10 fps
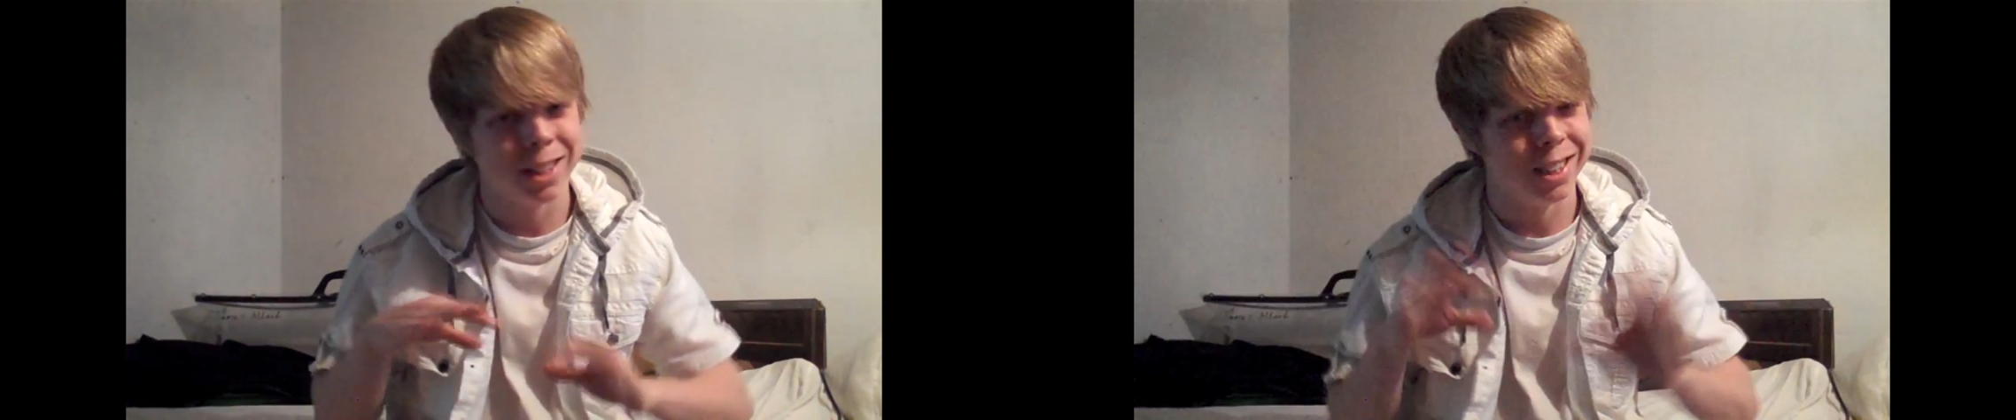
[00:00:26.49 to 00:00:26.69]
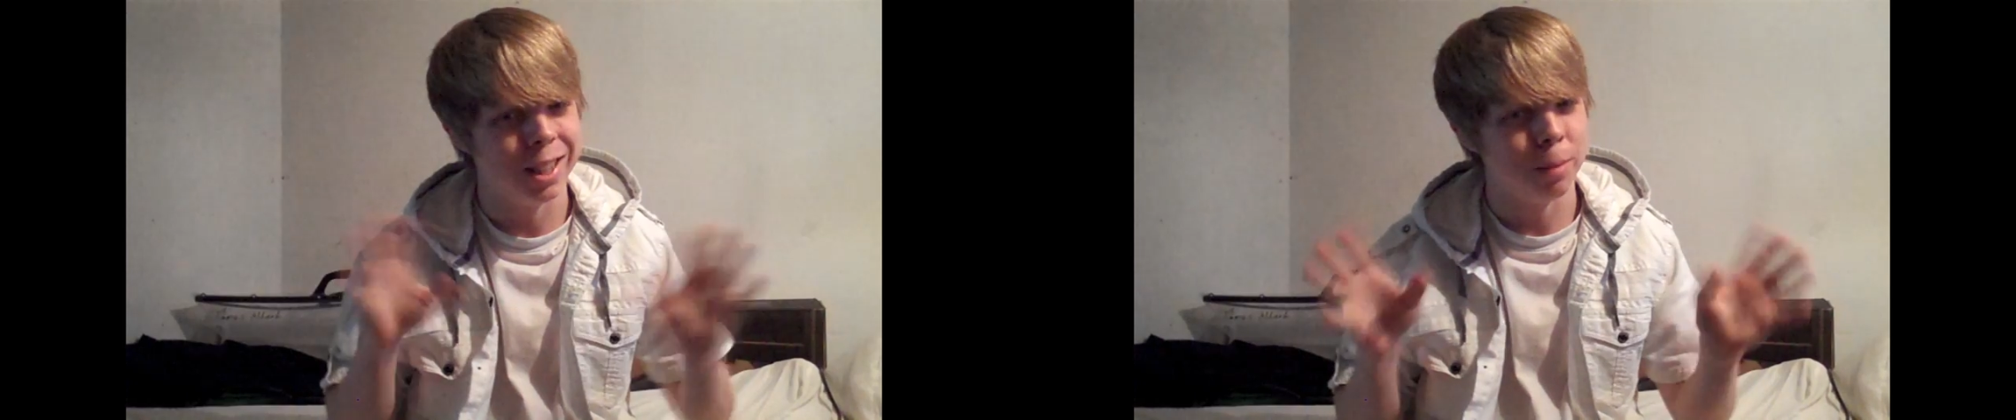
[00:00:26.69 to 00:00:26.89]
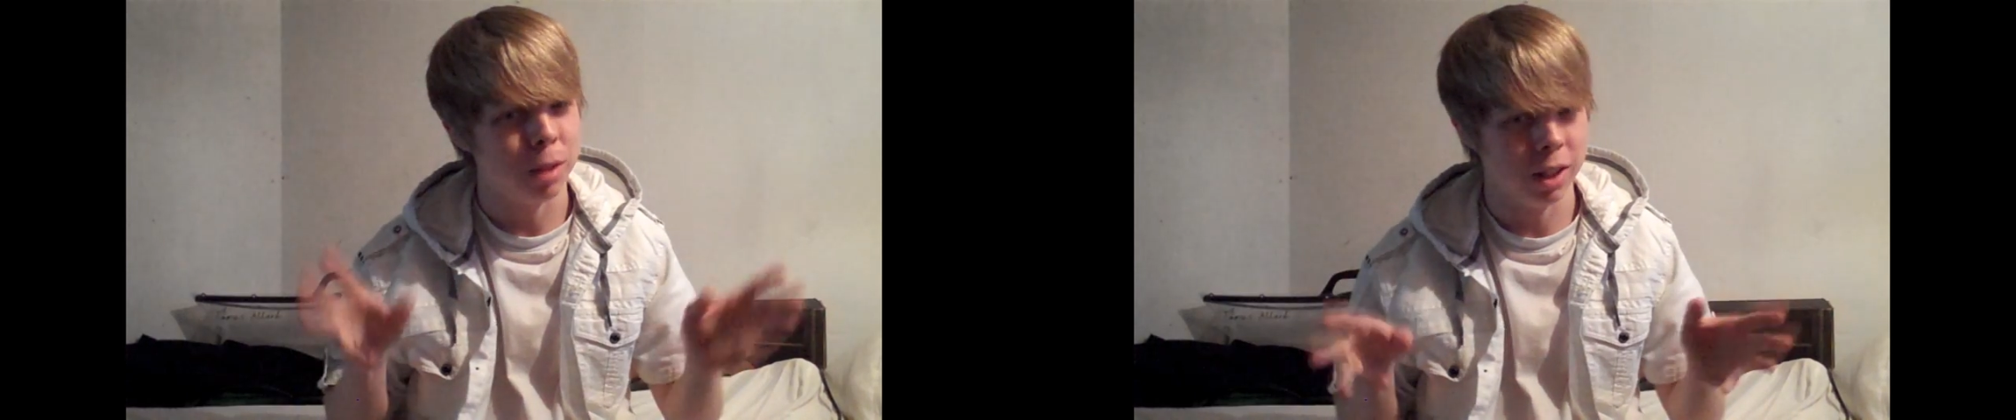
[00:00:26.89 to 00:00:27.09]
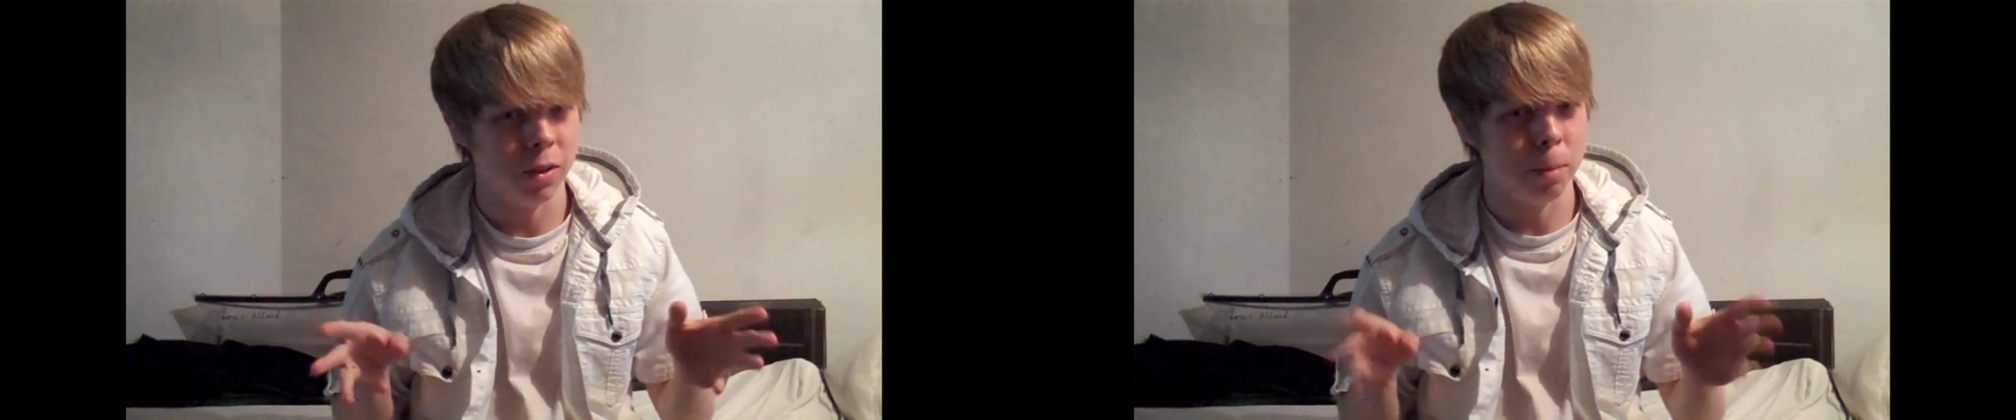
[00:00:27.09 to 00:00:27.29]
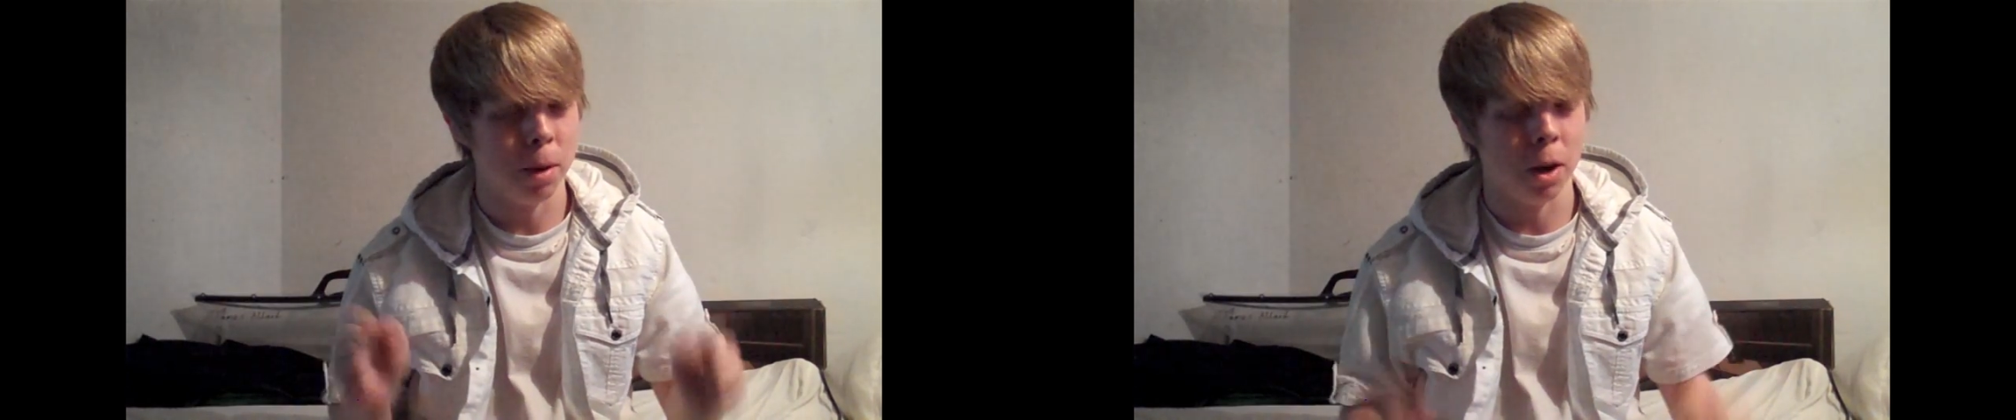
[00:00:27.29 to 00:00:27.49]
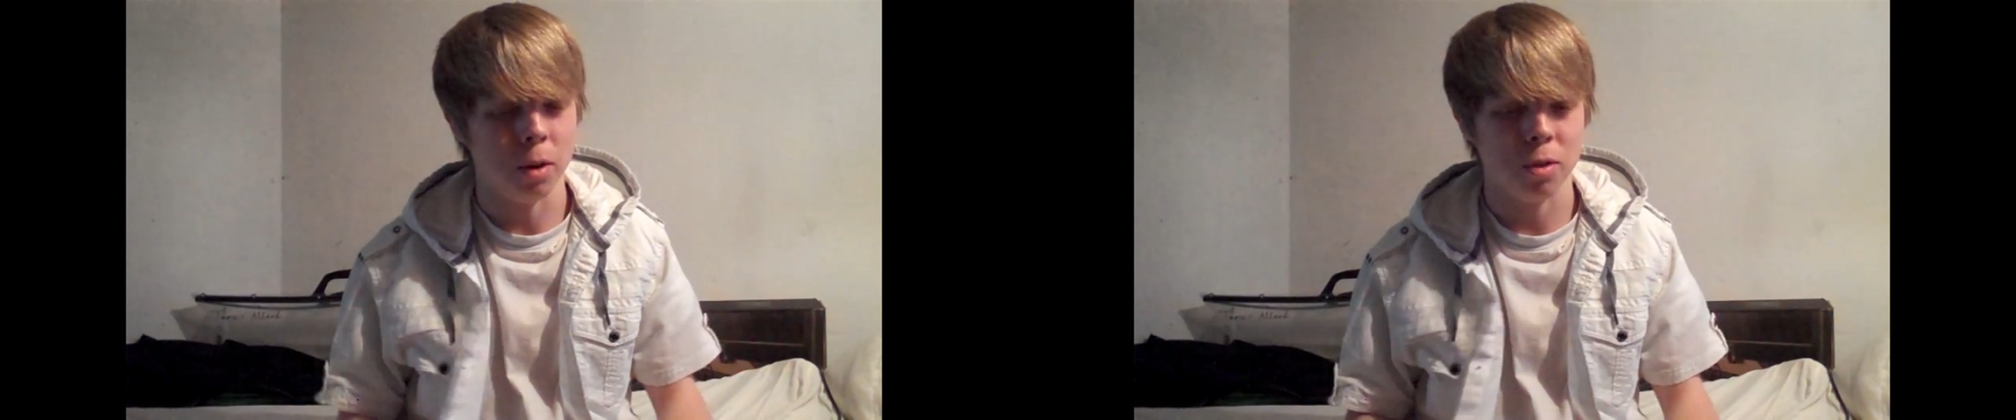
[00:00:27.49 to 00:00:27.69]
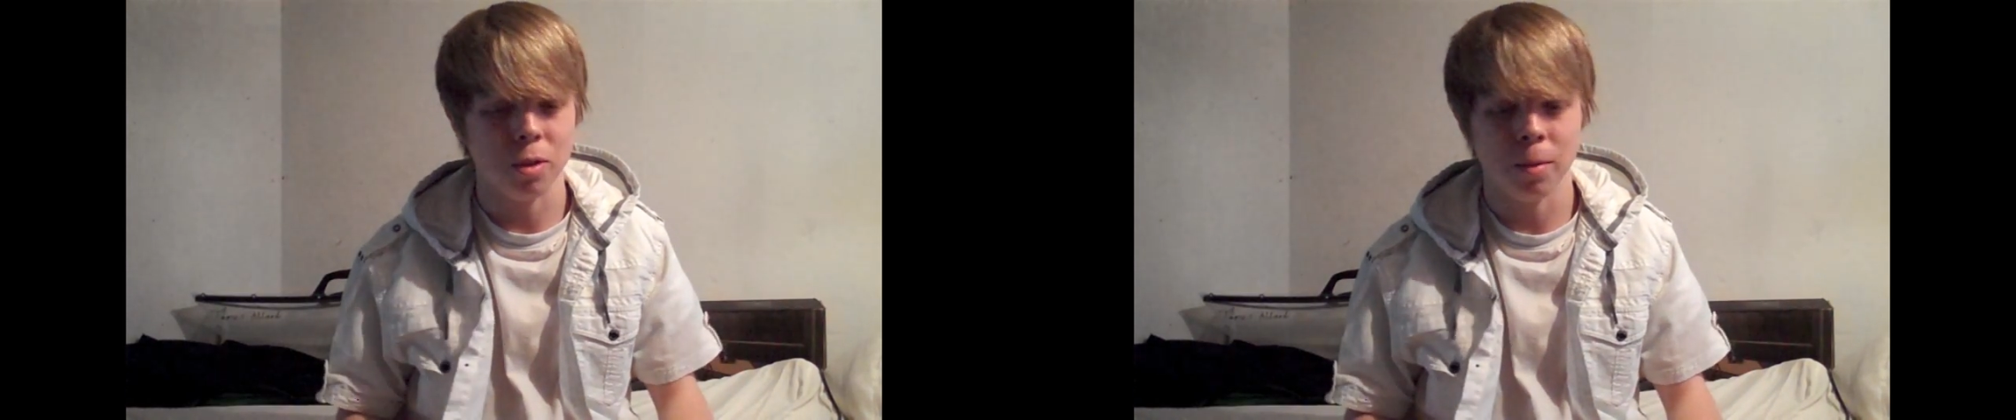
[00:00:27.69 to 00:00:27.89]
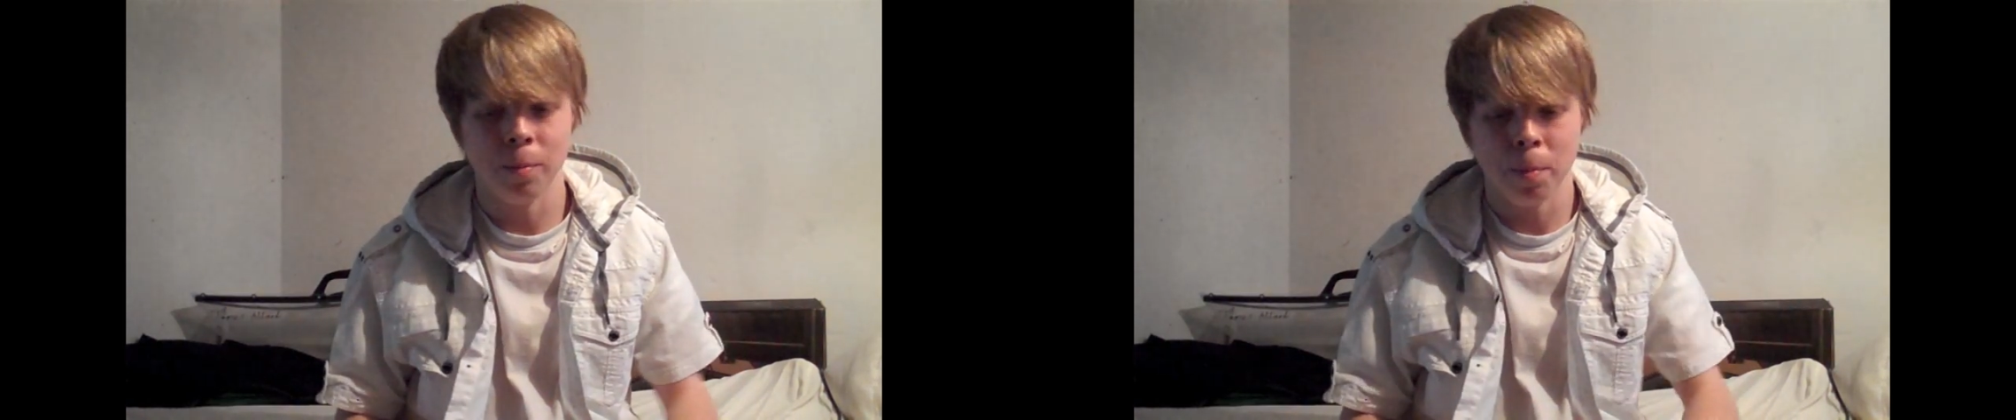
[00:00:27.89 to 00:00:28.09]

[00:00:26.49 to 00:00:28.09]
uh, I'm gonna give it a pass.